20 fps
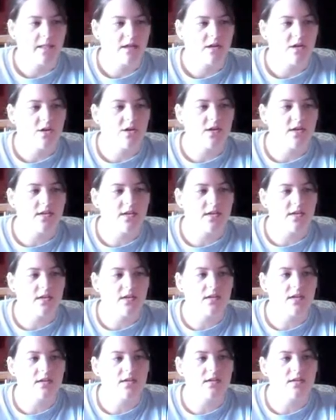You're going to
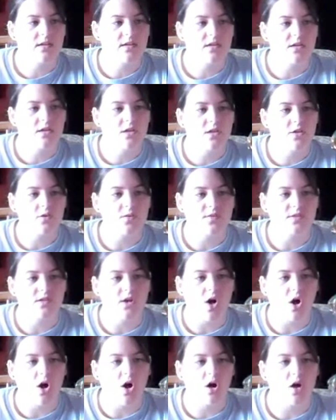use
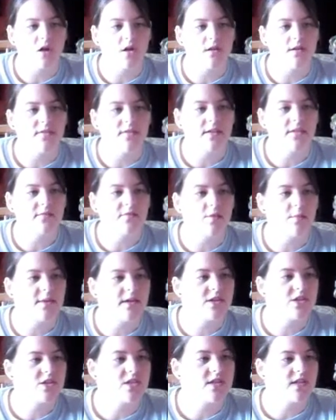all of the
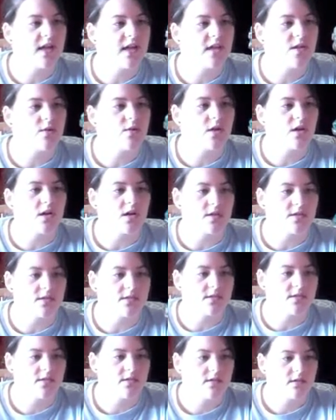information that you
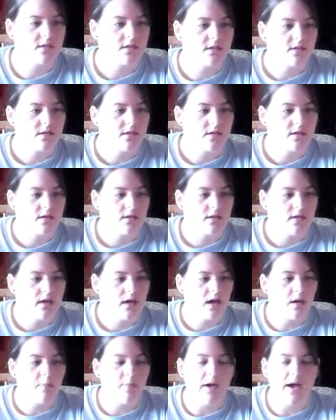learned
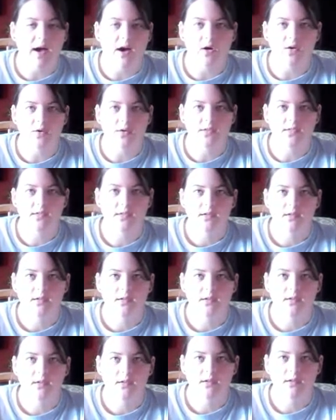about
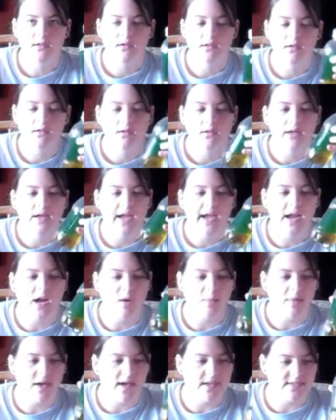air
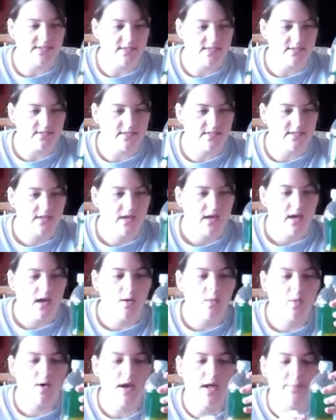masses
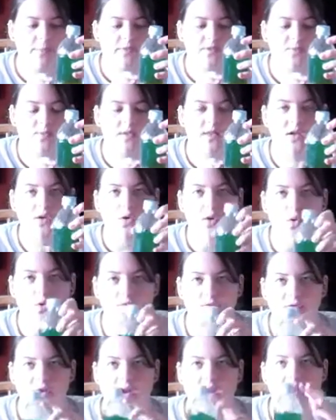and what happens when the cold
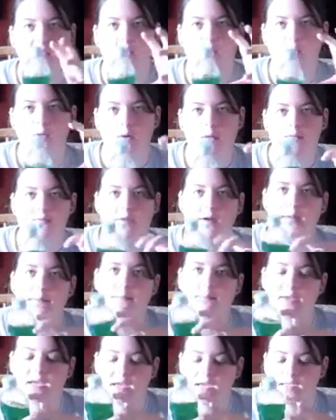front and the warm front
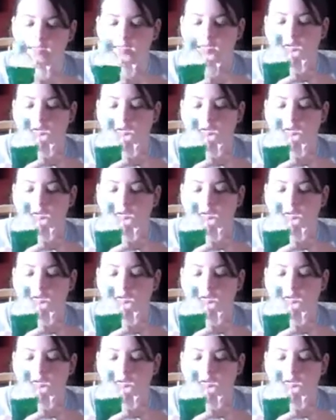meet.